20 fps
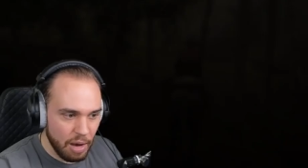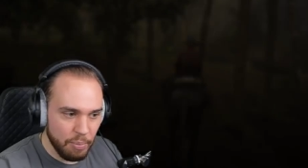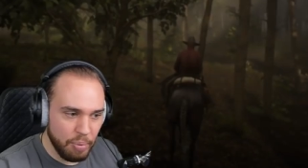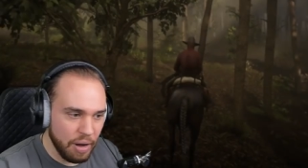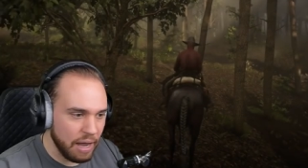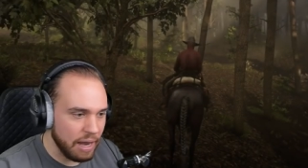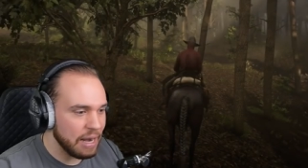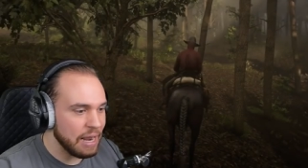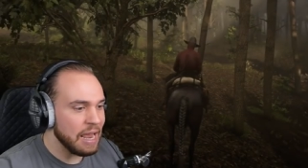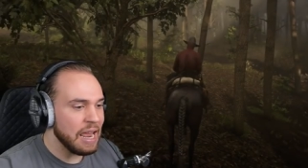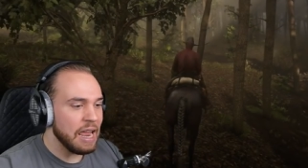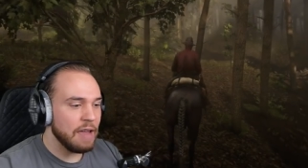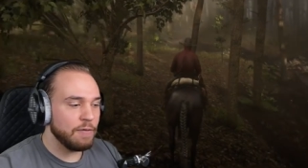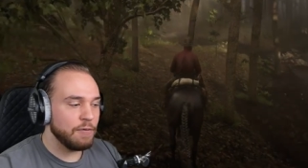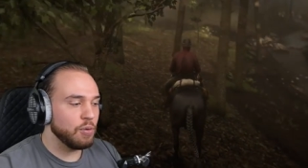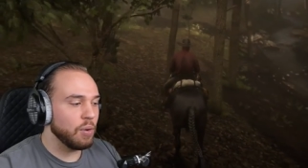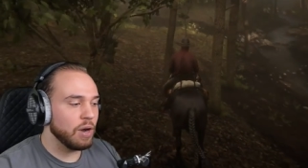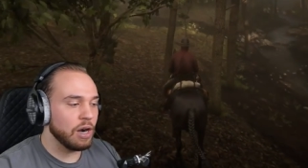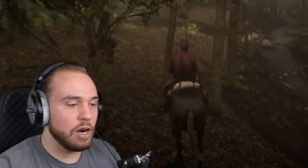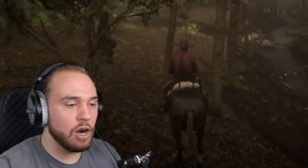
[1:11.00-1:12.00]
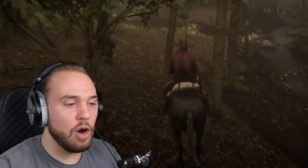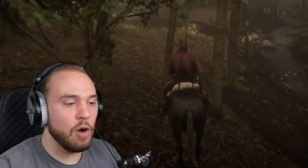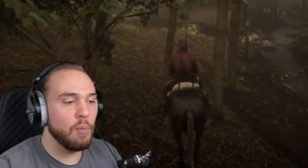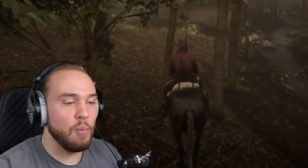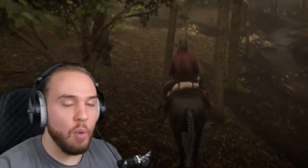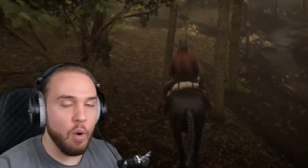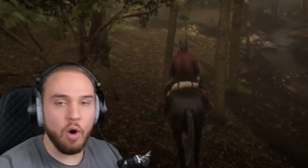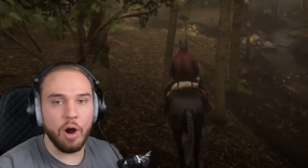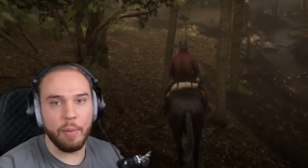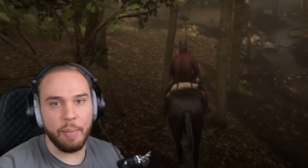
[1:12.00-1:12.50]
But if you want to know
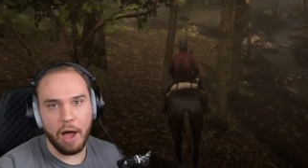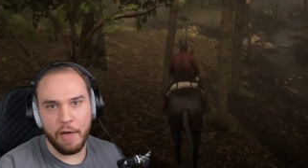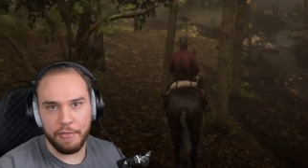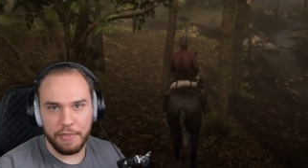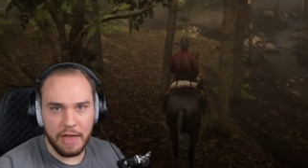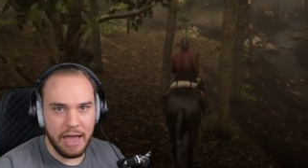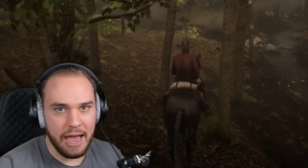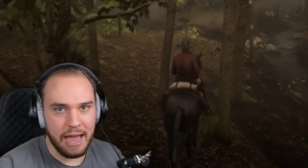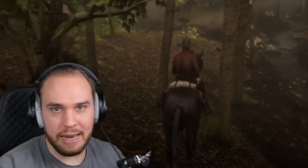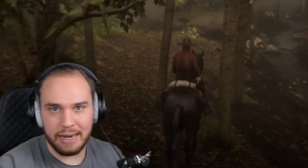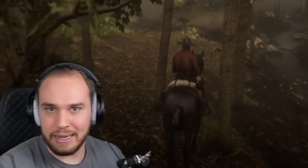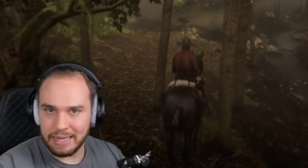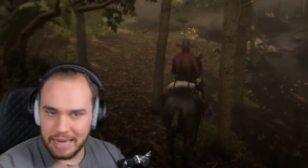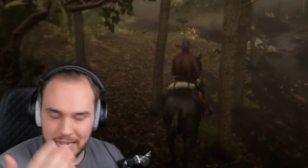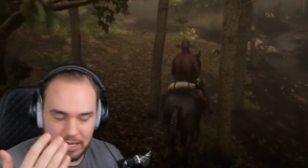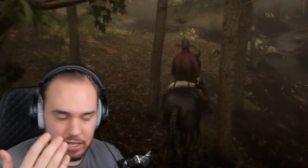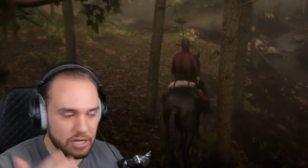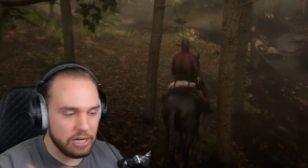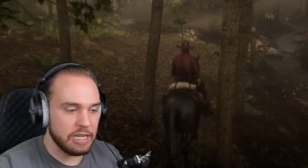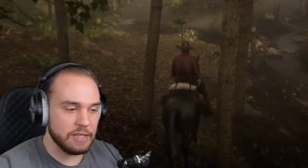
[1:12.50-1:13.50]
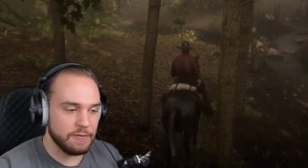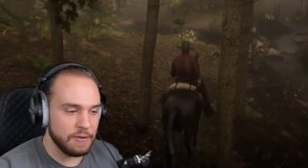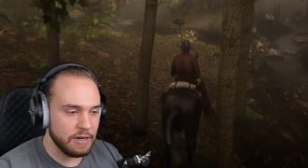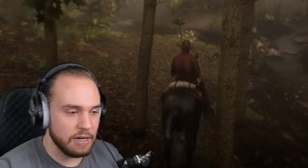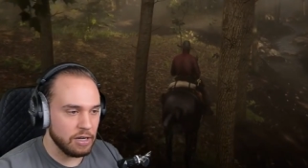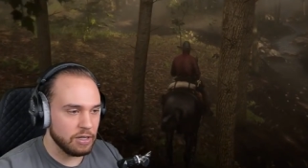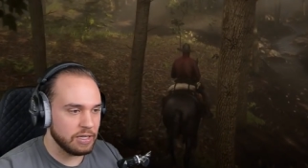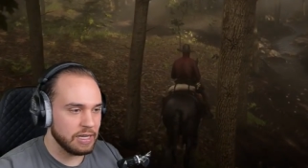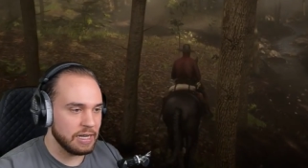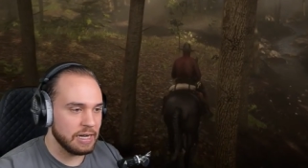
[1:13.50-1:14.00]
more about that, yesterday's
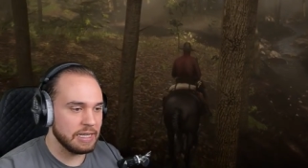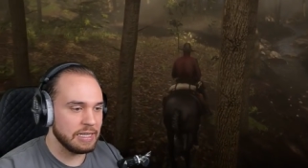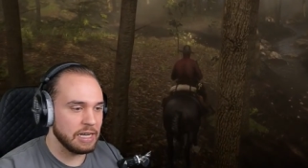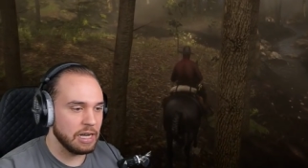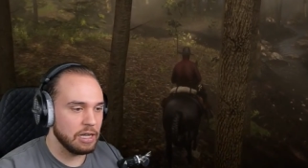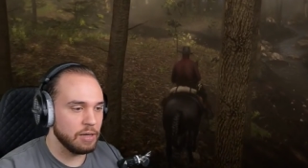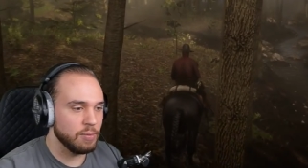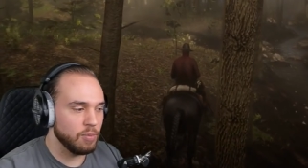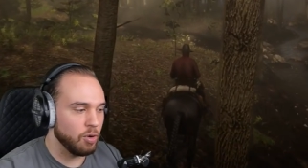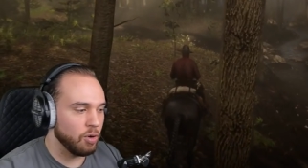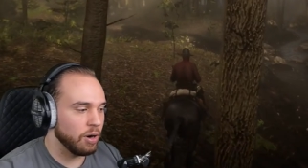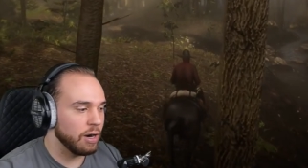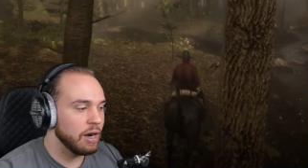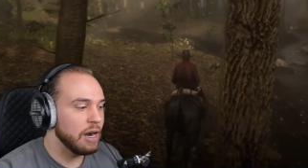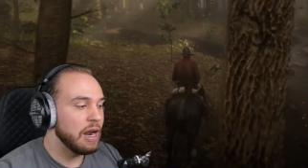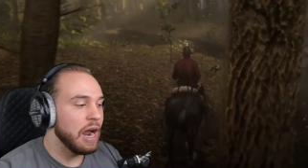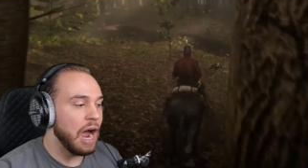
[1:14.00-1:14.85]
video is going to tell you more.